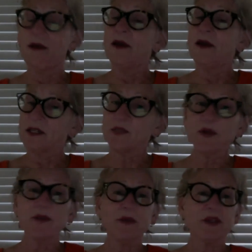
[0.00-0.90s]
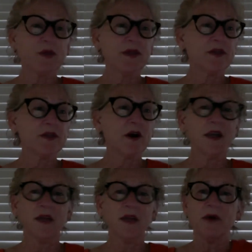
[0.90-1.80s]
And this is pretty much what they're
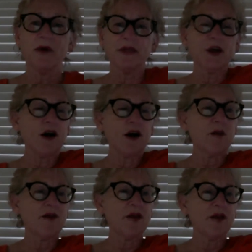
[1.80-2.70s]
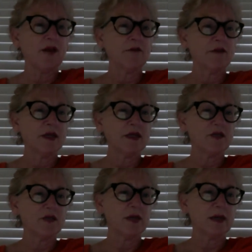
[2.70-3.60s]
talking about when they talk about that rhythmic
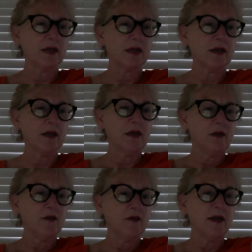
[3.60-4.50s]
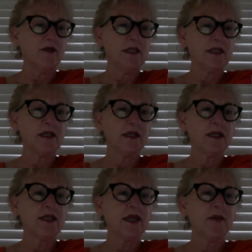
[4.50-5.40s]
swing. We even see
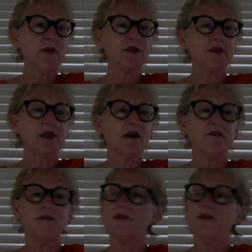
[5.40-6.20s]
examples of